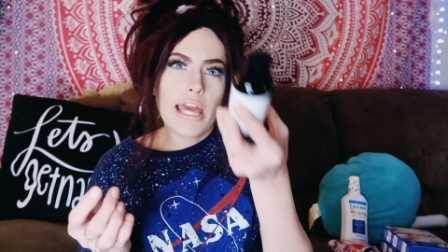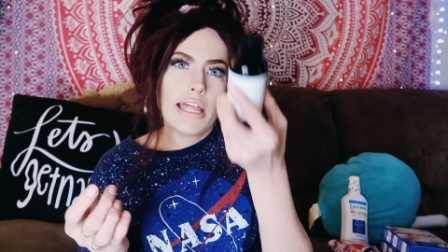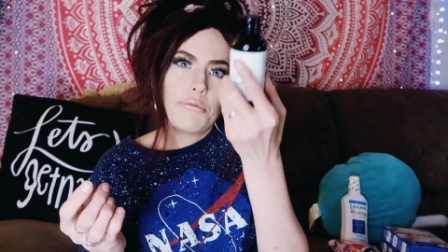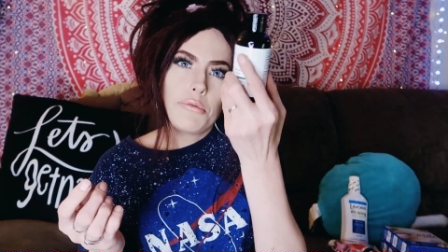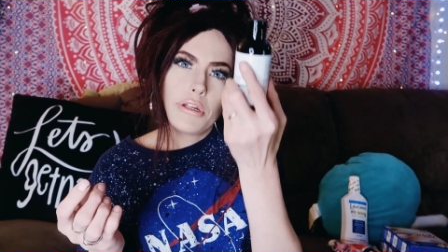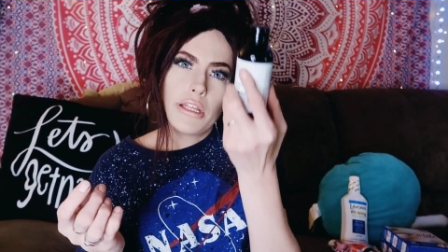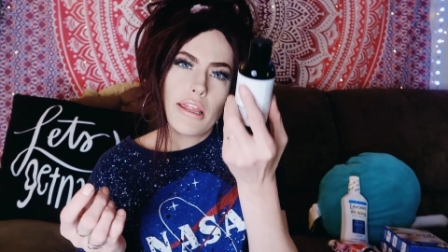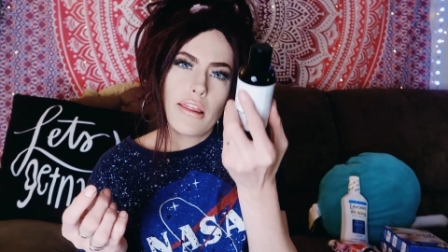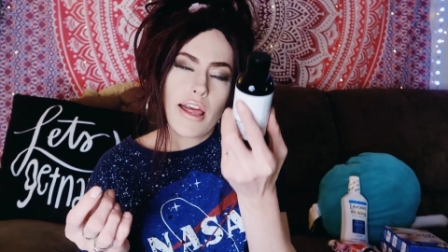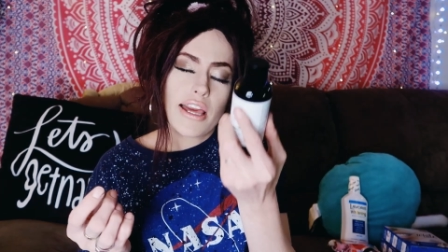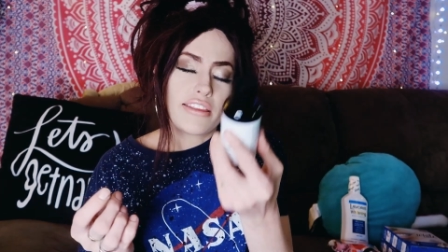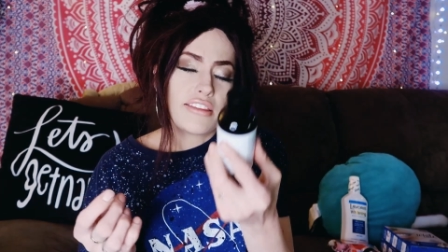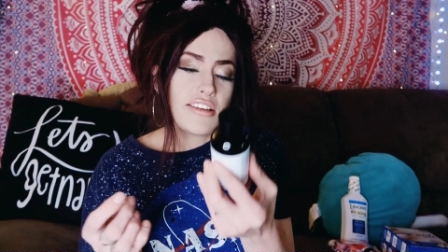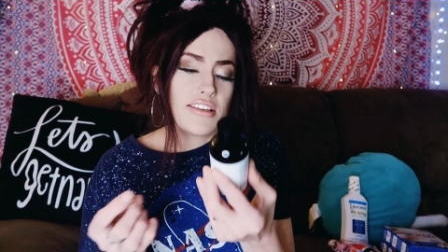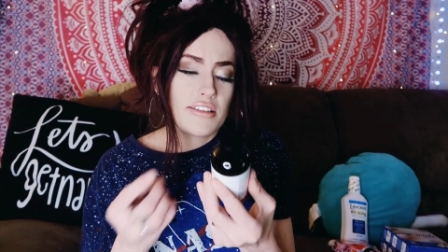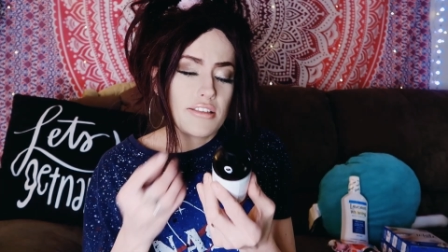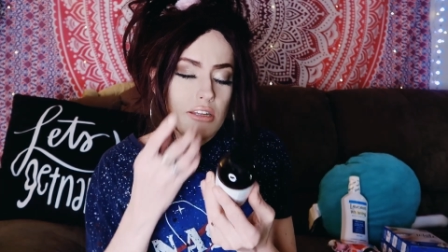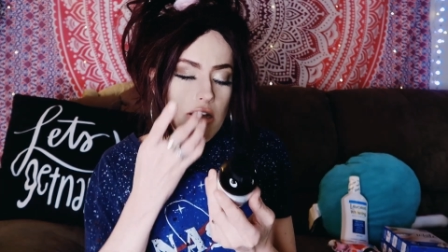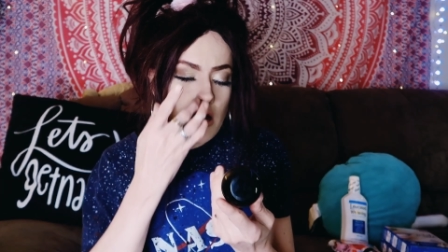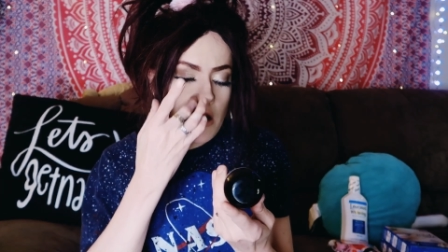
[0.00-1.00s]
I really like
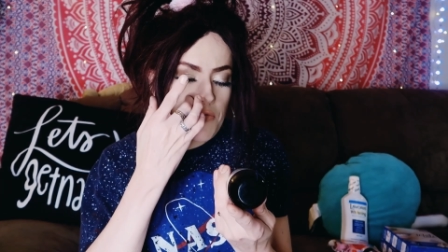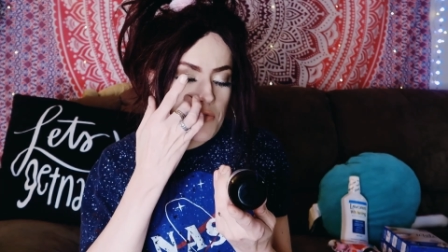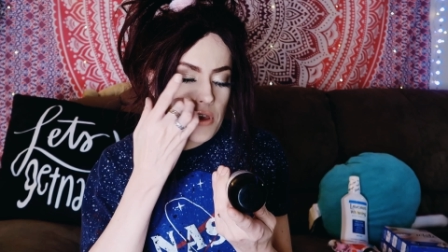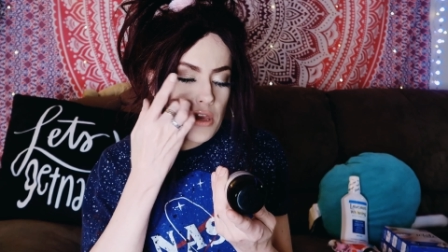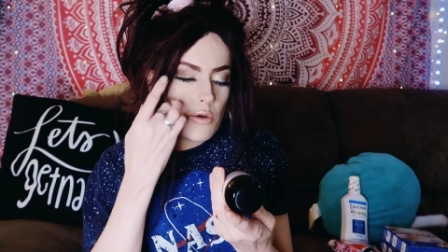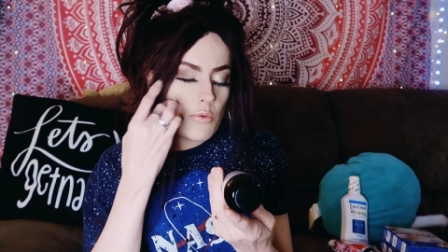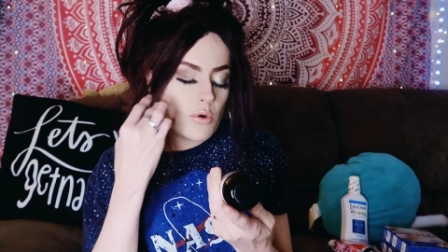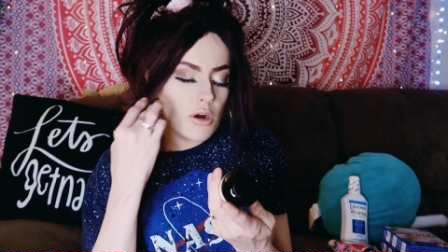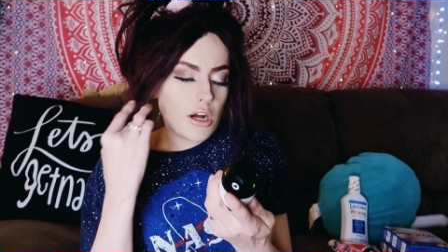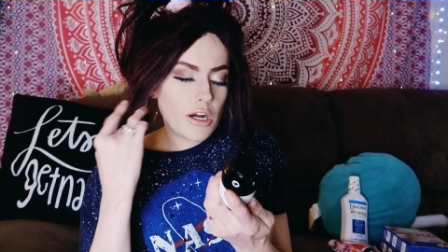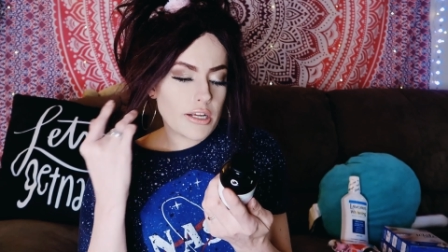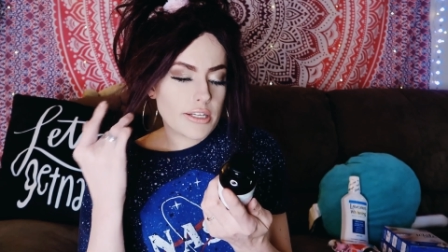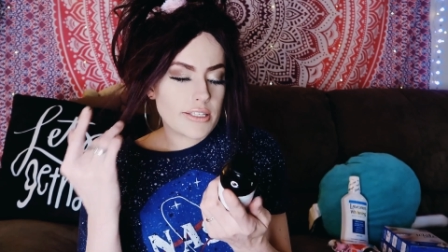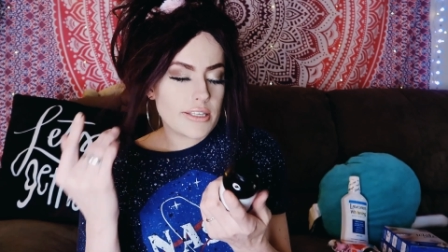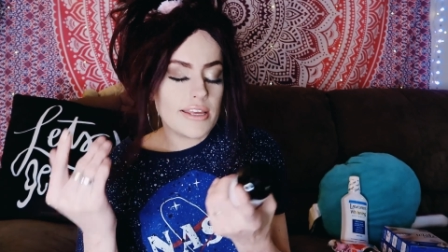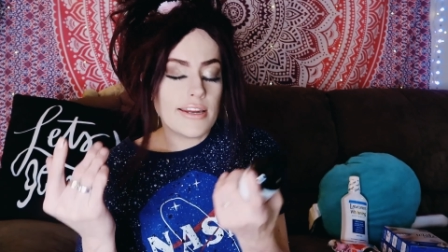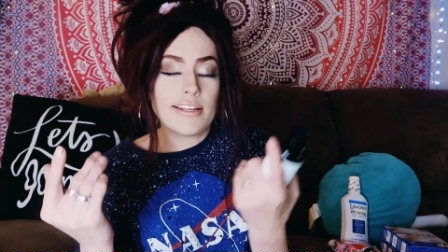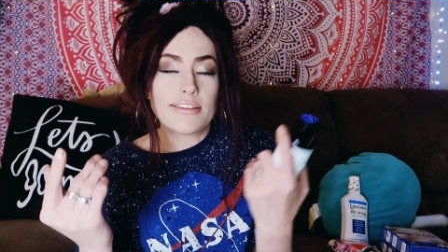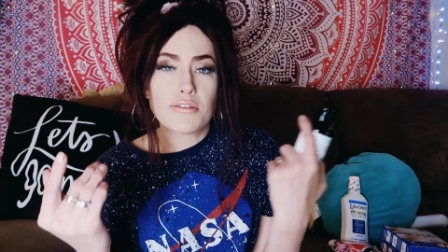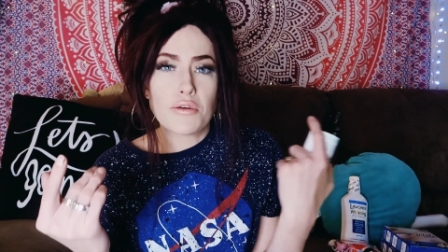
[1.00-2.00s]
this stuff. It
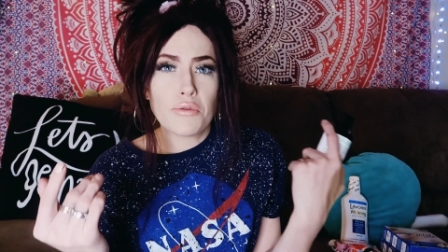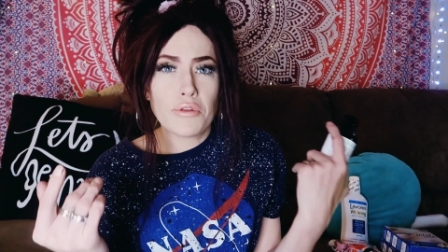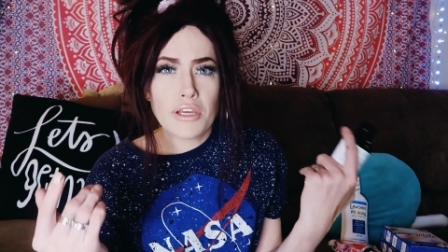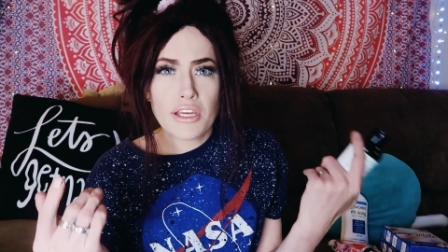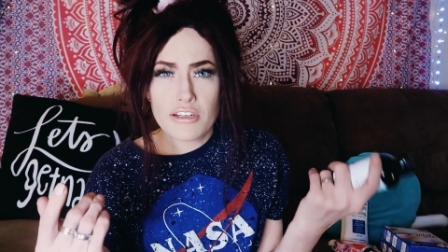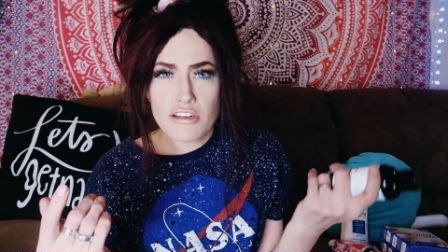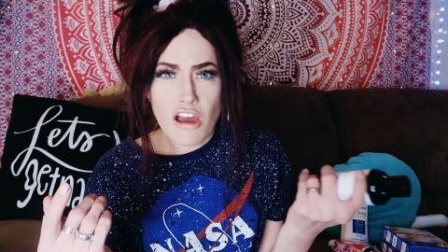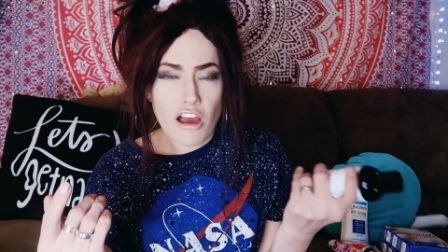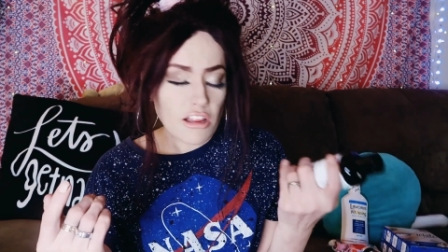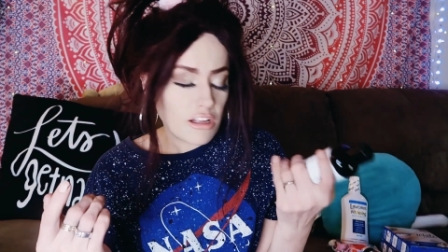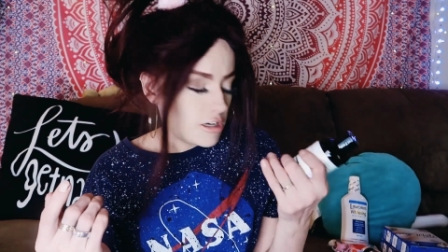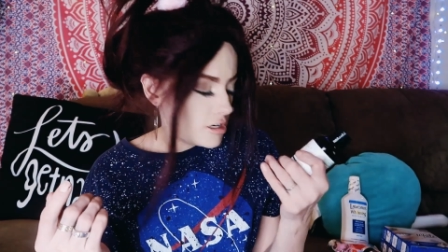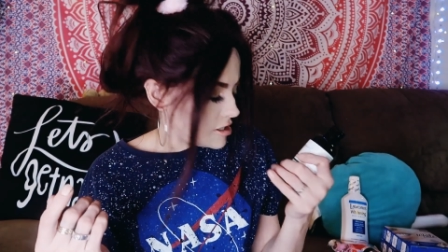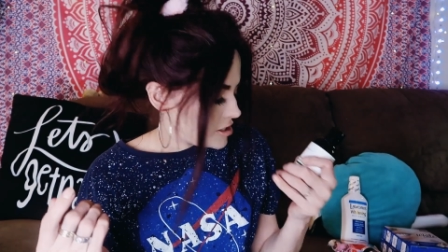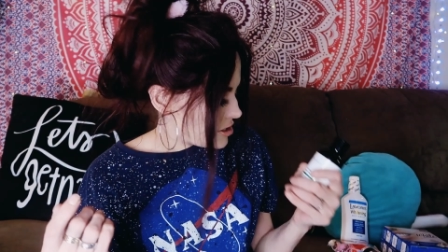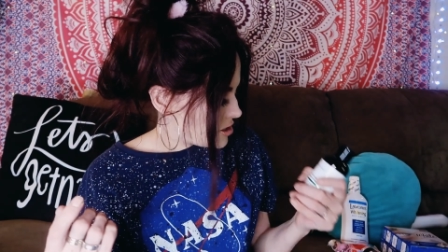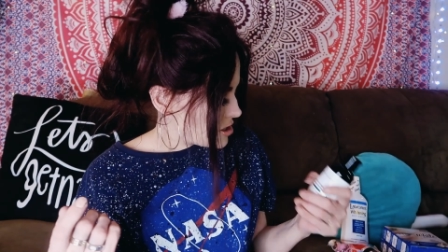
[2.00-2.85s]
works, and it's only a dollar,